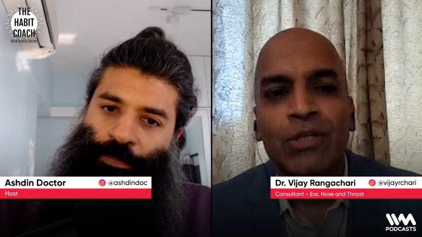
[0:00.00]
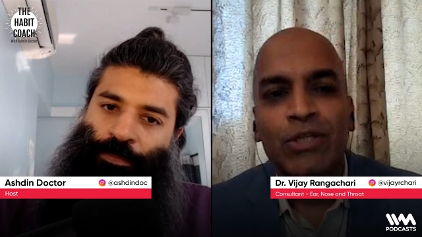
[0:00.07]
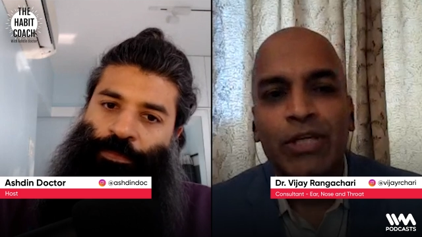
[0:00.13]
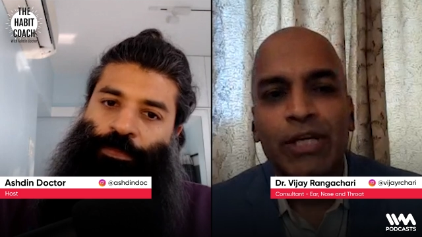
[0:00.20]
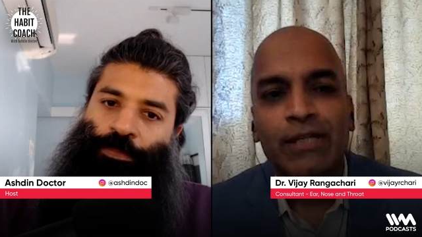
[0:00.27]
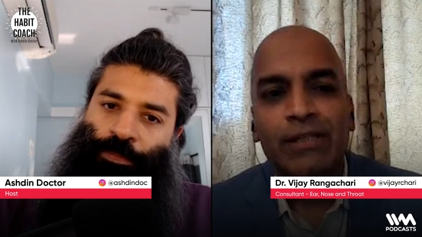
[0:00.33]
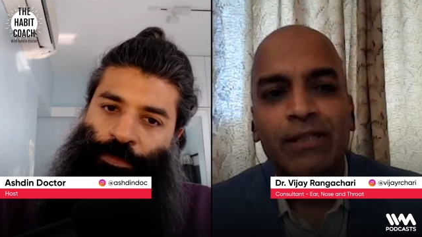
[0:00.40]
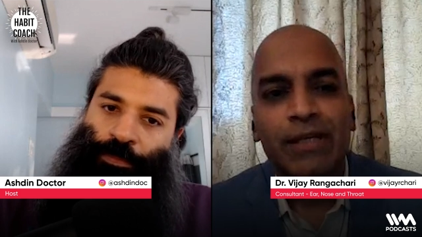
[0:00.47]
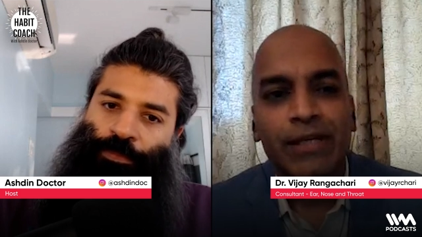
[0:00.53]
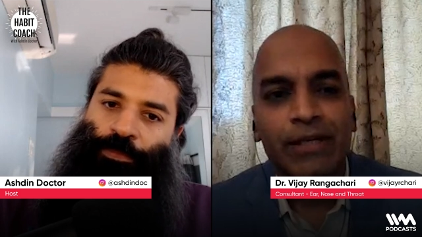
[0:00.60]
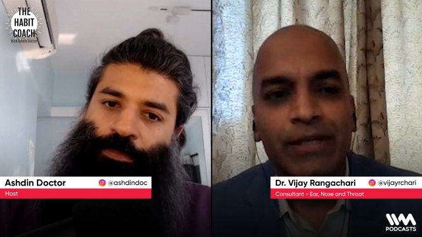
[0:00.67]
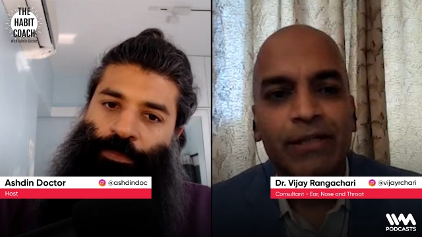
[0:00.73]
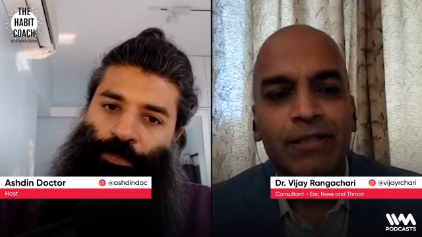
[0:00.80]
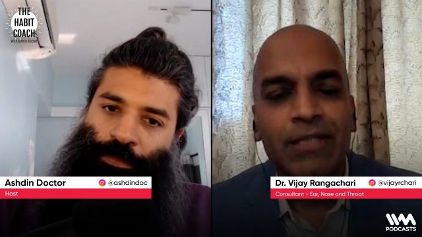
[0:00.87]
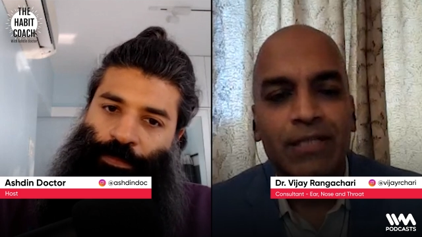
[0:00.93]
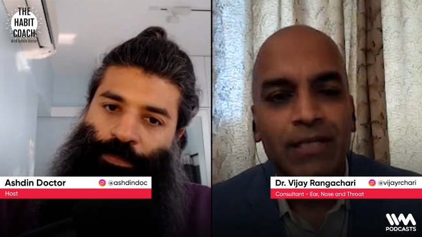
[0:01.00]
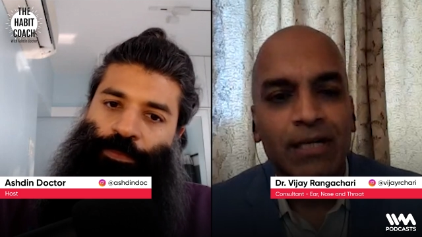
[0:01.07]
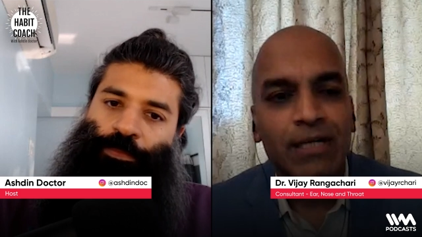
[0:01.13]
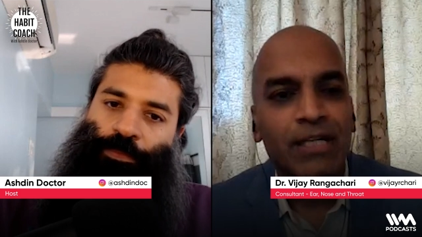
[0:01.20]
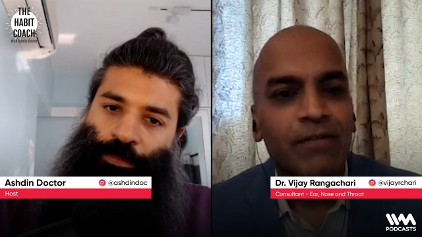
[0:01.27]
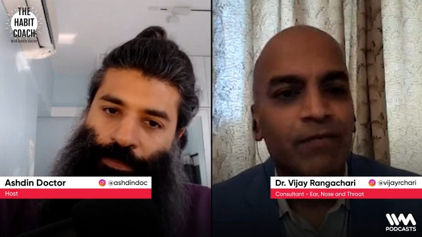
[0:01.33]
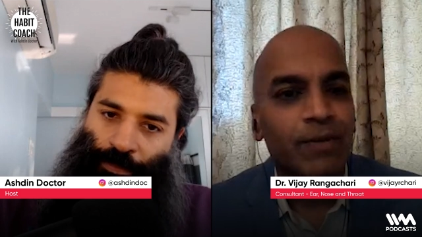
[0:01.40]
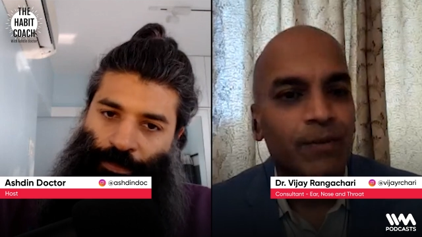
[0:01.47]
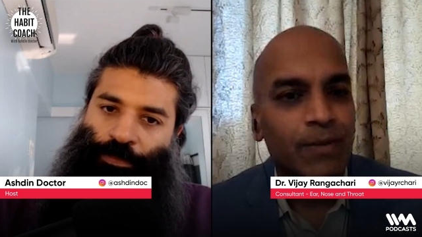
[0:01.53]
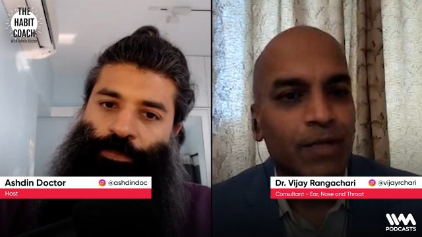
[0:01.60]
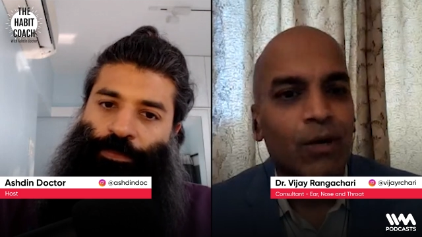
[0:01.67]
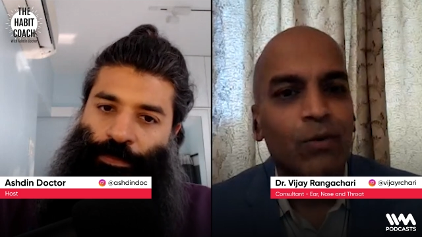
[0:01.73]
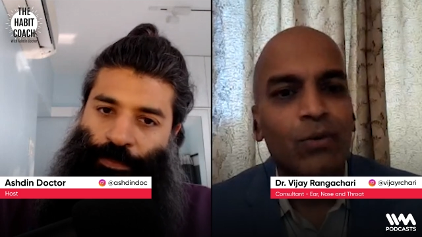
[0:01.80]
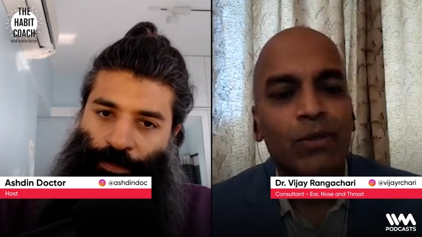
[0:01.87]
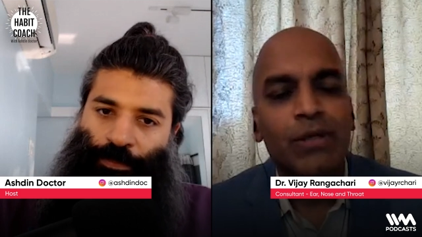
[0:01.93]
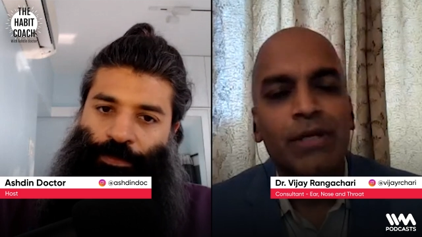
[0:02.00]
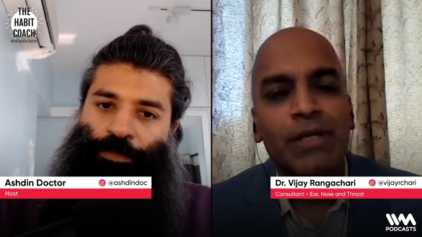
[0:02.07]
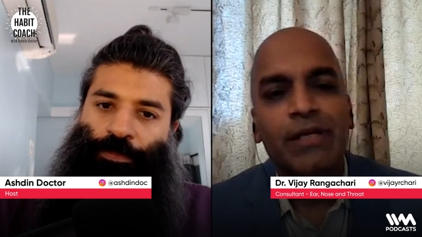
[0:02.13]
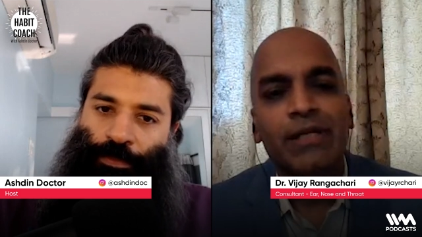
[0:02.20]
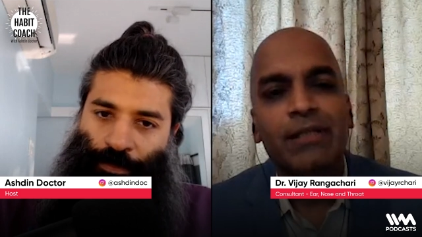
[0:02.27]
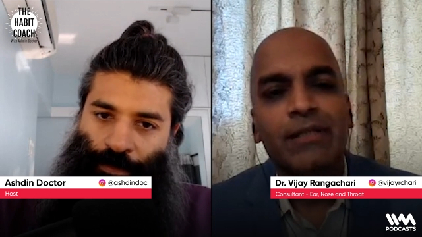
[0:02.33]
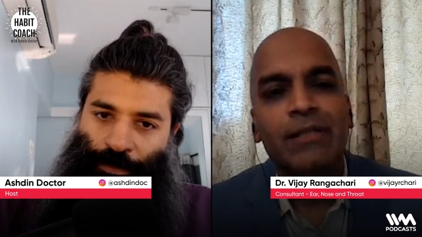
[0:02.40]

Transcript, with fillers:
Speaker 1: check the ear starting from the outer ear